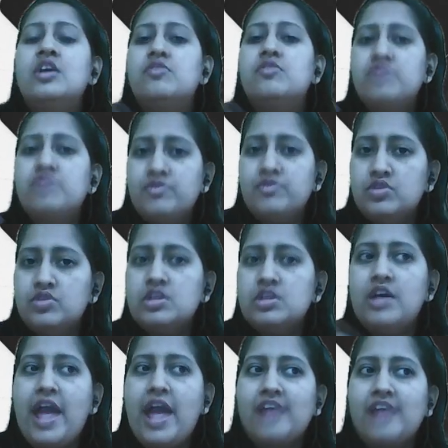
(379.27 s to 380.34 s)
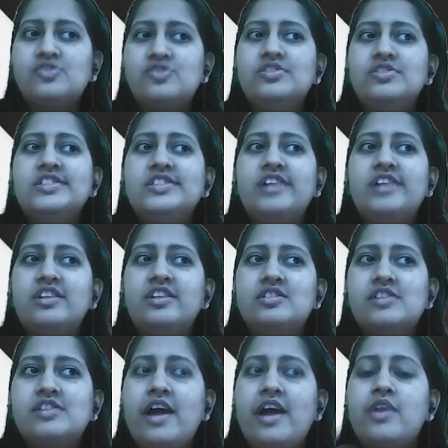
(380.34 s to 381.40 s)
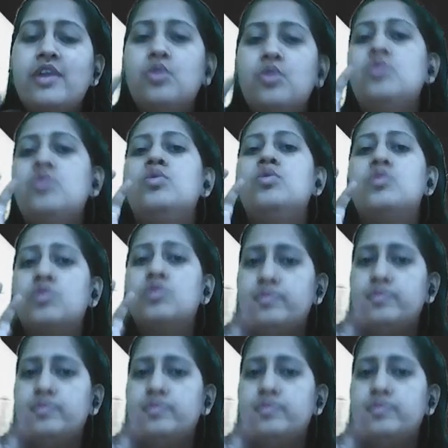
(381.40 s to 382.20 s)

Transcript: we would actually understand, oh,